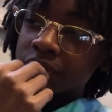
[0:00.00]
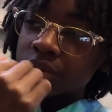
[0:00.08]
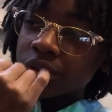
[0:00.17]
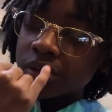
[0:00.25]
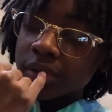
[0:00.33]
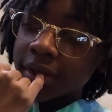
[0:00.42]

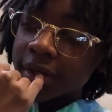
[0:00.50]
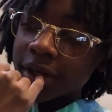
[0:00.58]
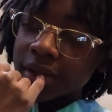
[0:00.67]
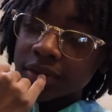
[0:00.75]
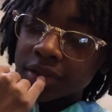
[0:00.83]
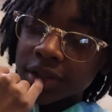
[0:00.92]
School right
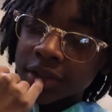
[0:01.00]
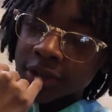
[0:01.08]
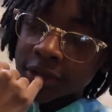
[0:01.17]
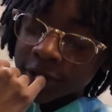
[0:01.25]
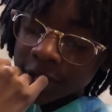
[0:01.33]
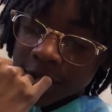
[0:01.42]
now is kind
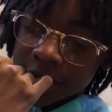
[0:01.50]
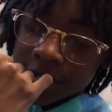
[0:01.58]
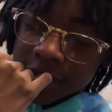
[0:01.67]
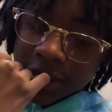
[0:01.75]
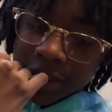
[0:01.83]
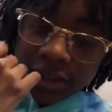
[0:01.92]
of
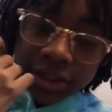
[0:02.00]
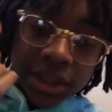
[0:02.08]
kind